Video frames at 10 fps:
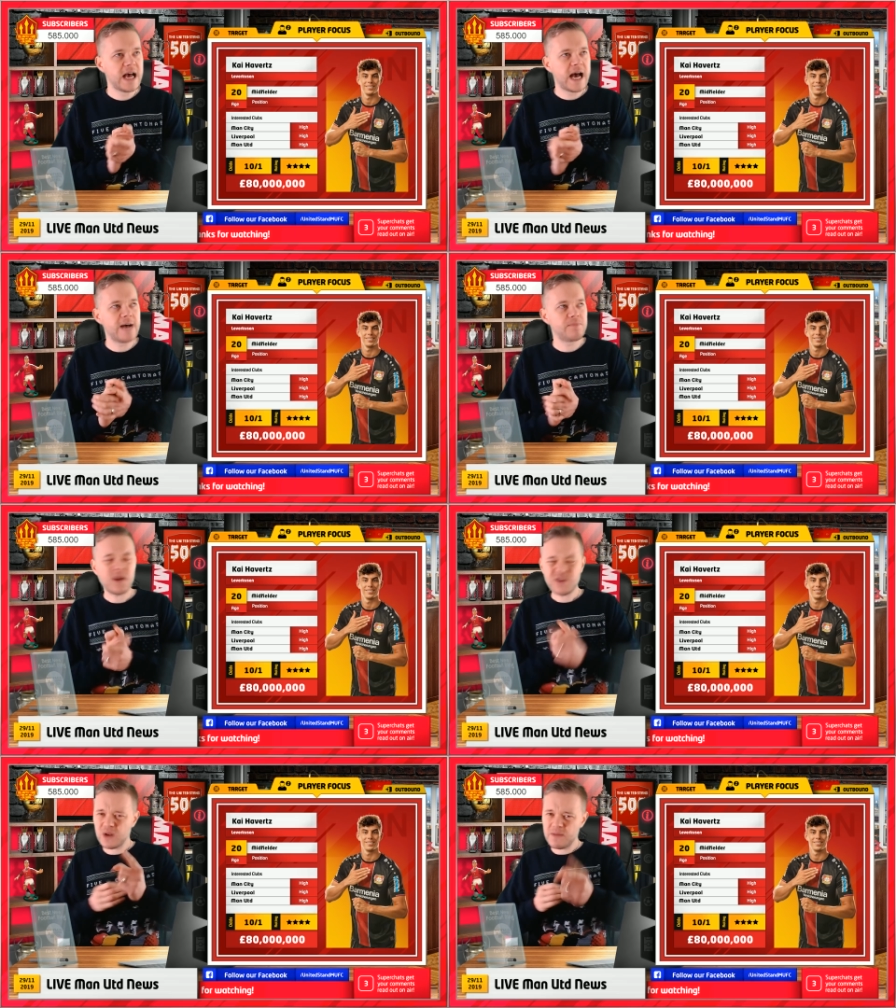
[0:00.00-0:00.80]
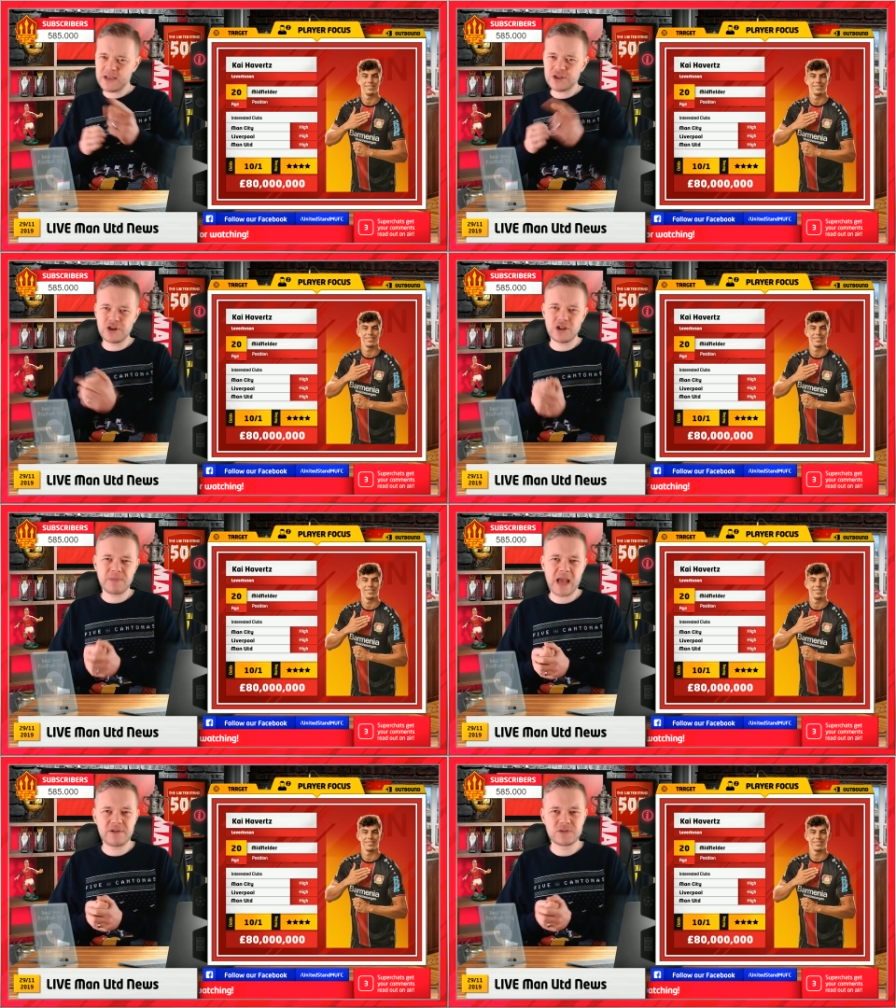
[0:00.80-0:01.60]
Um, I just want to mention another
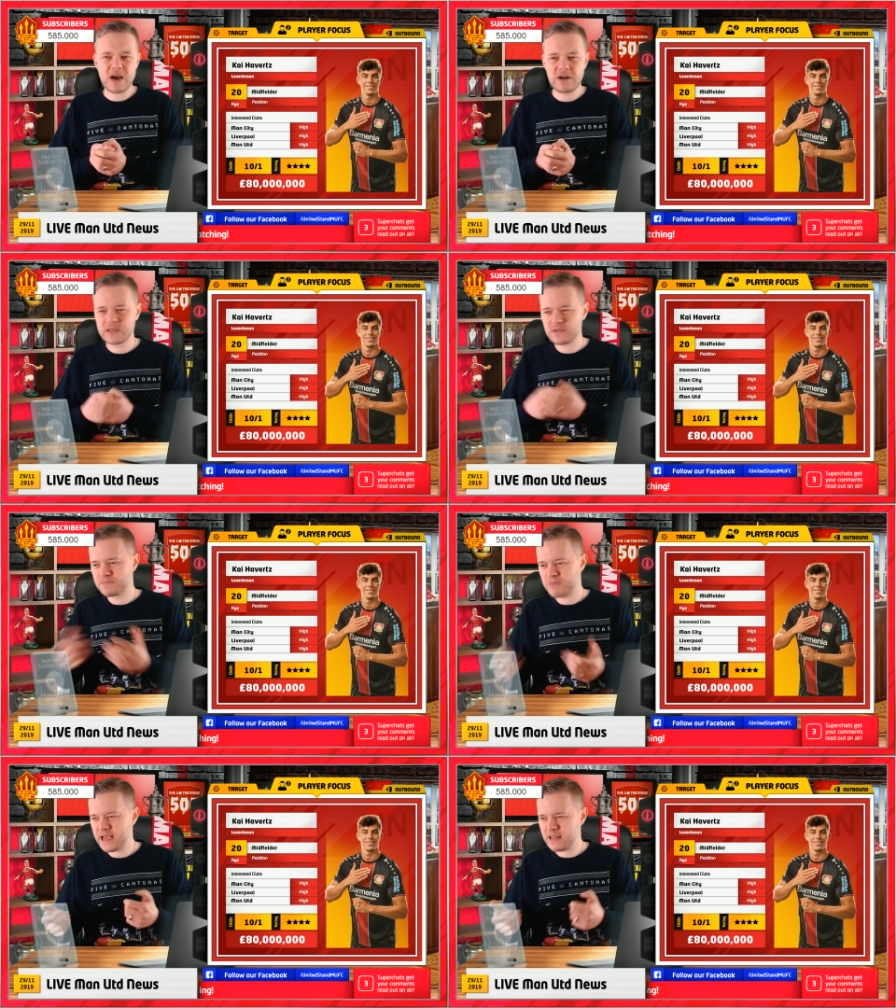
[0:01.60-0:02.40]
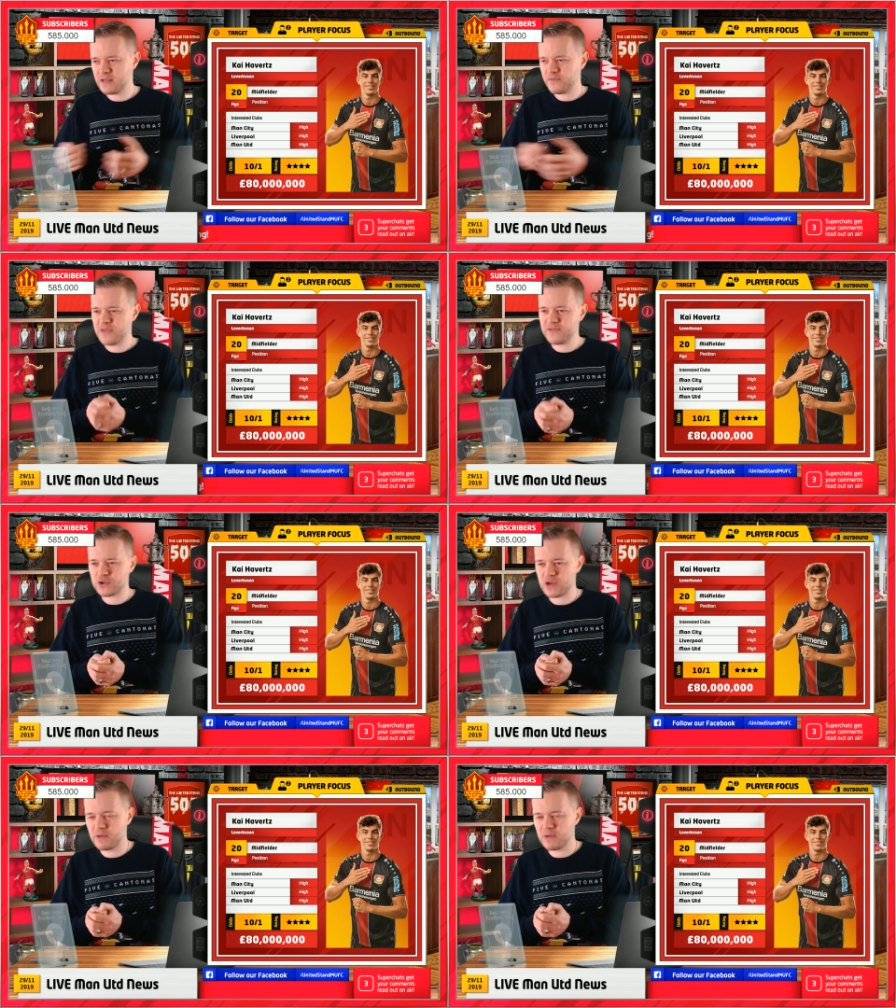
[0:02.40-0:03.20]
player as well, because I was playing the FIFA
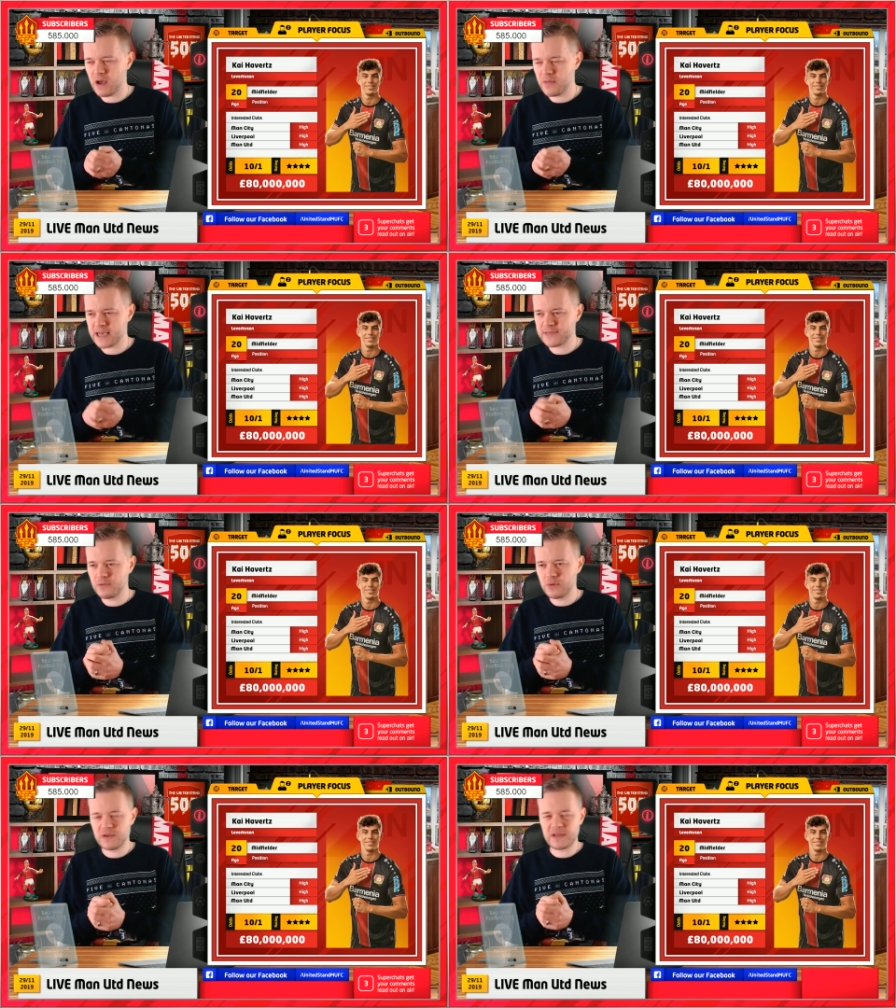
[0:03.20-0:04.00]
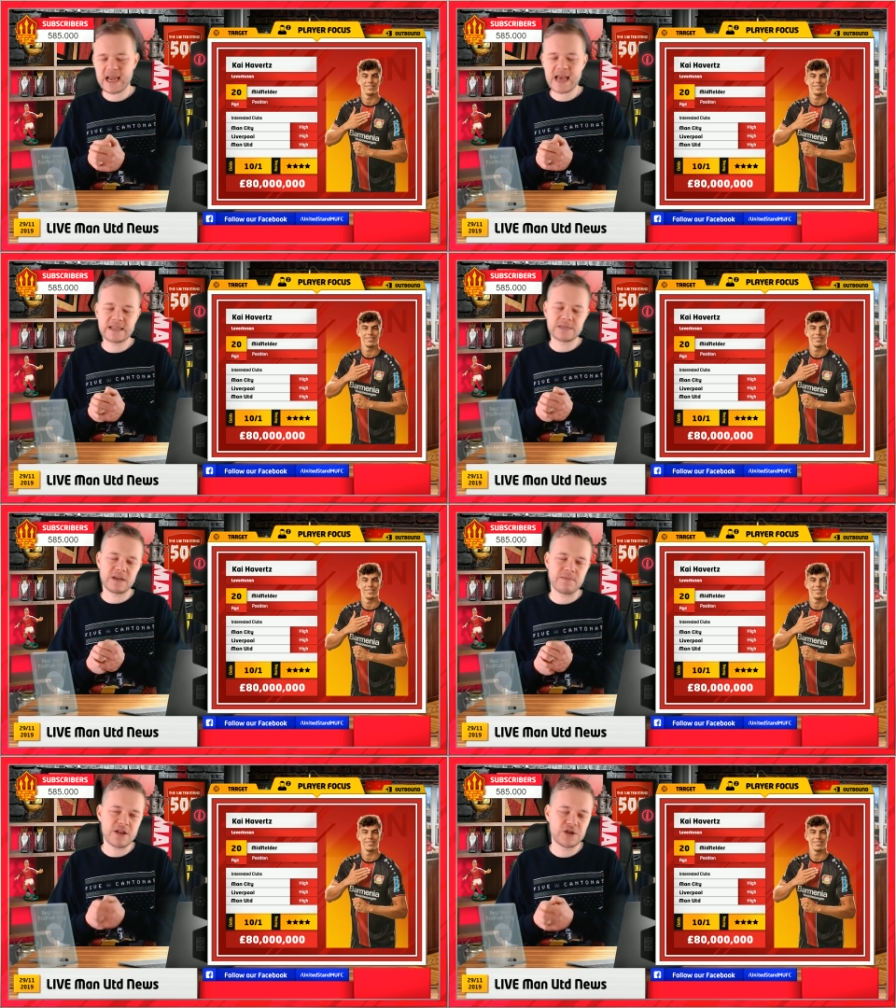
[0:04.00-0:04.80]
stream on on That's Football the other day, and somebody
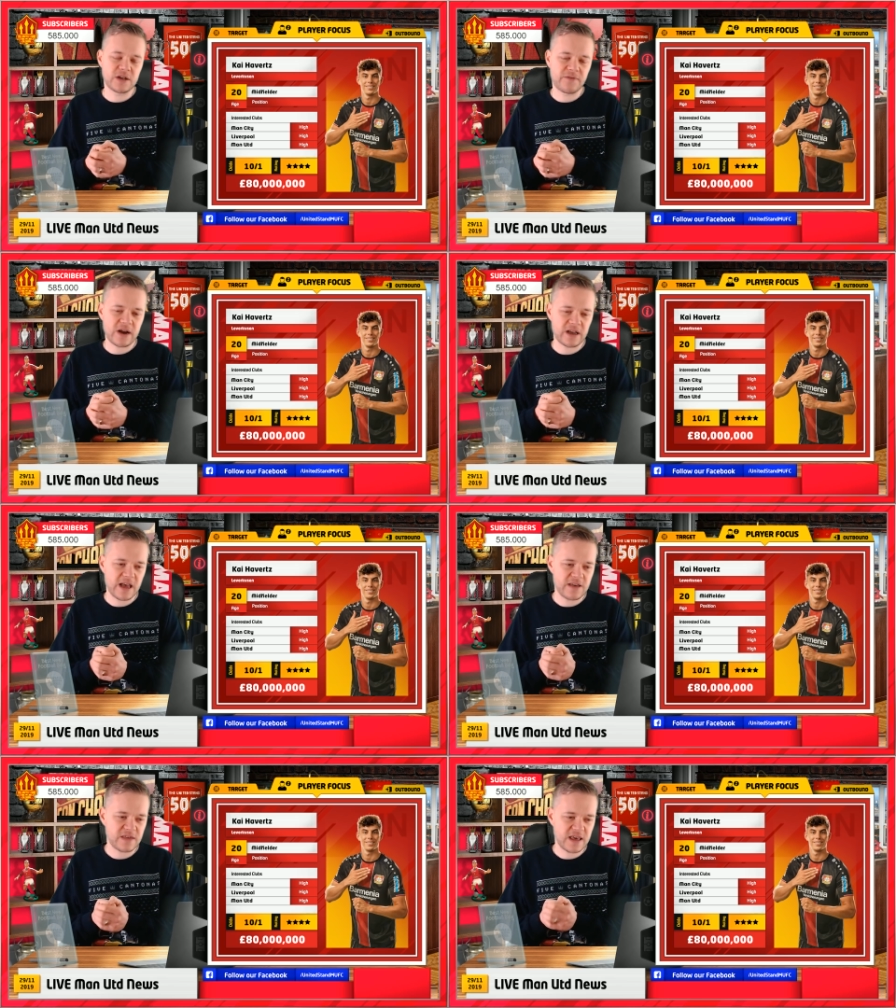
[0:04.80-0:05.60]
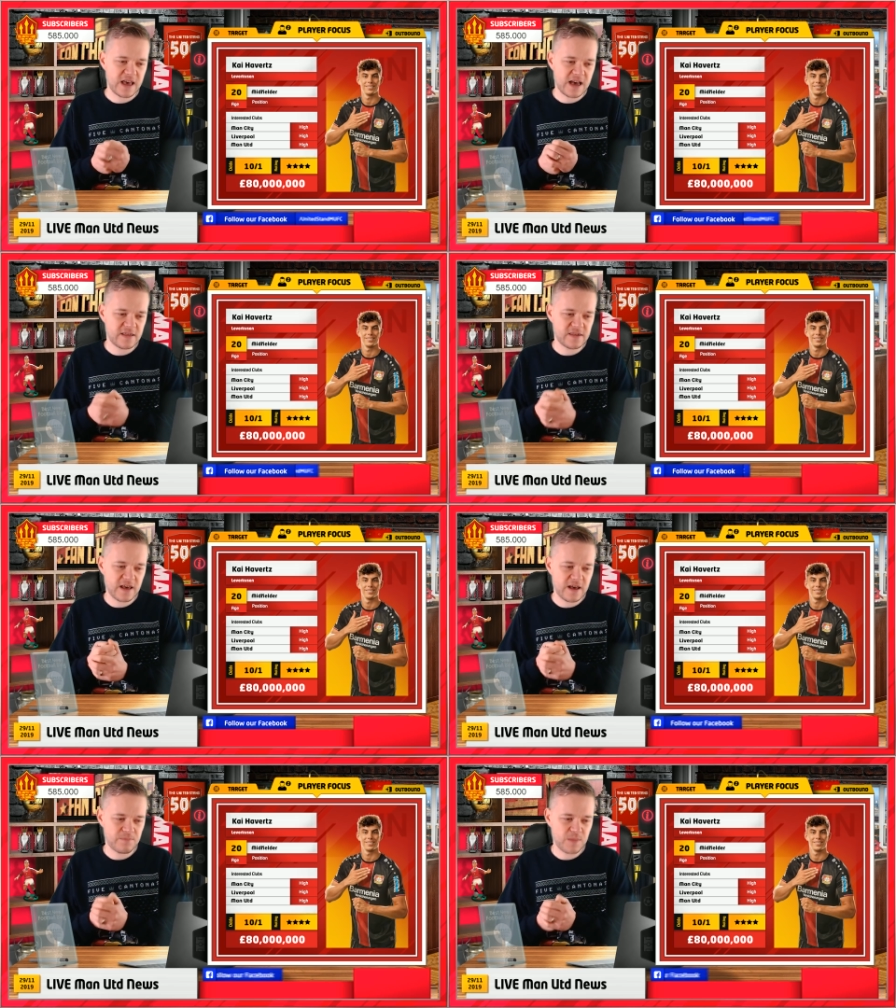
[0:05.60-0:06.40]
mentioned Frank Kessie at
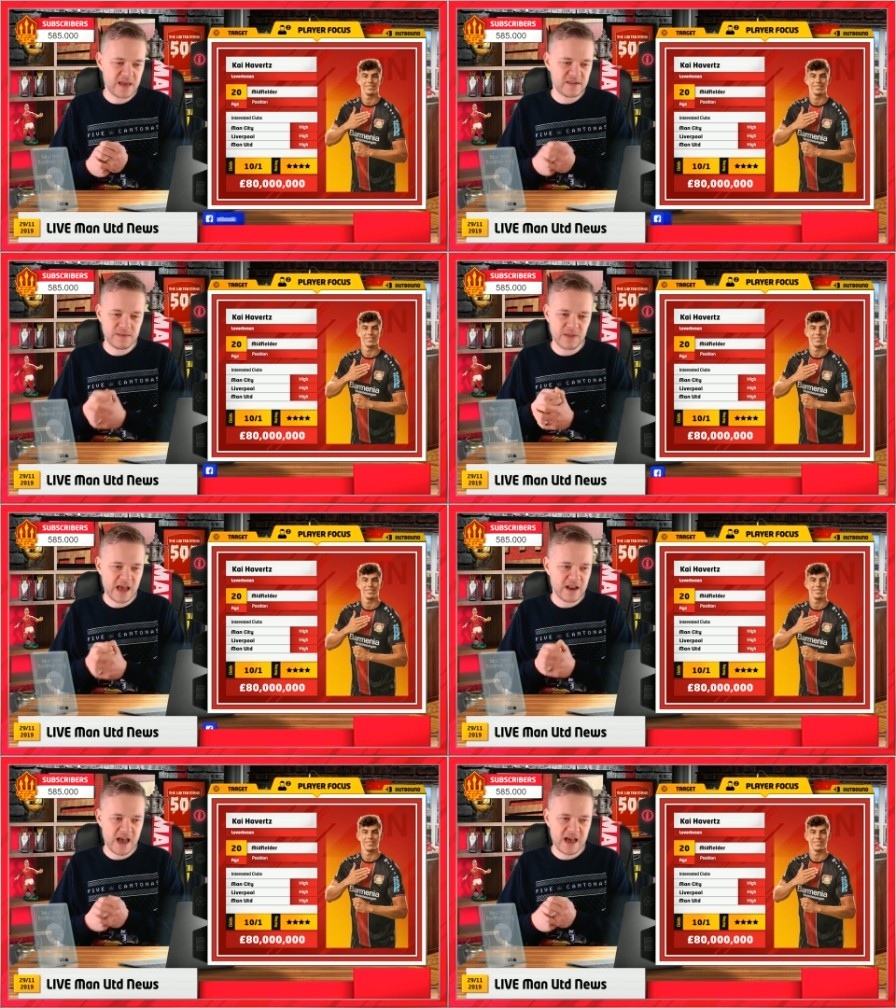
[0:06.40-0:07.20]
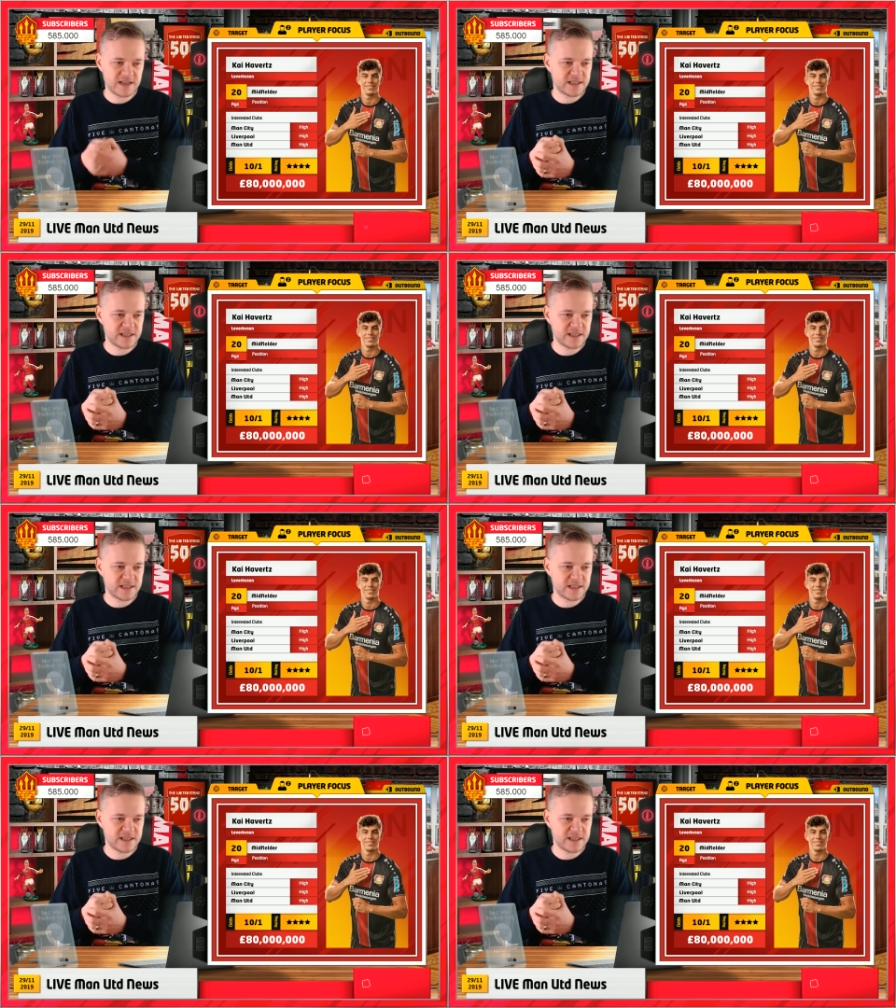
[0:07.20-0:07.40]
um, A C Milan, and